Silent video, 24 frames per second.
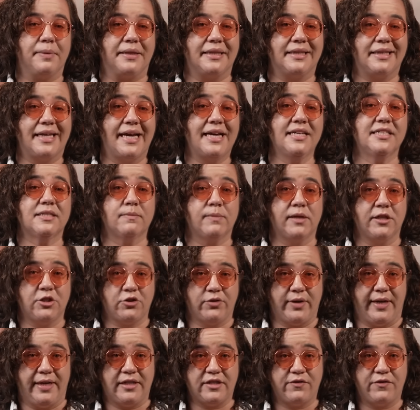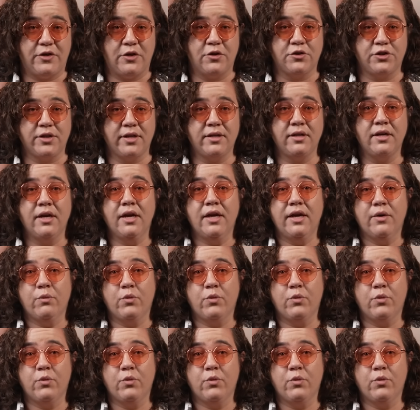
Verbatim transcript: plasma transfusion